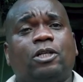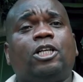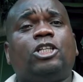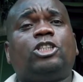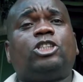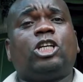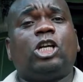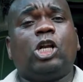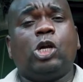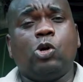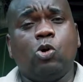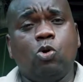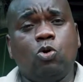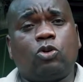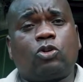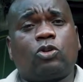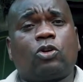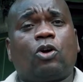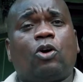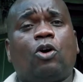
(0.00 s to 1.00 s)
She
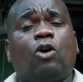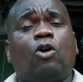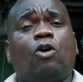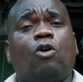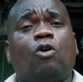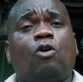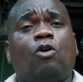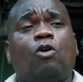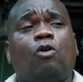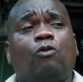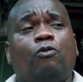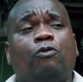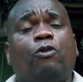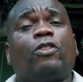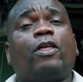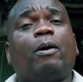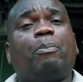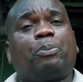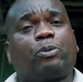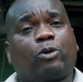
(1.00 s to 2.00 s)
looked for
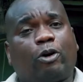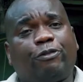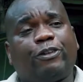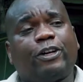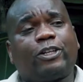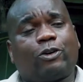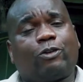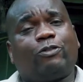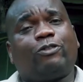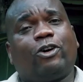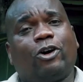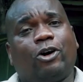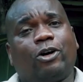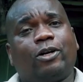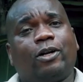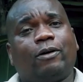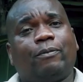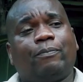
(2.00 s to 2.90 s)
the prophet of God.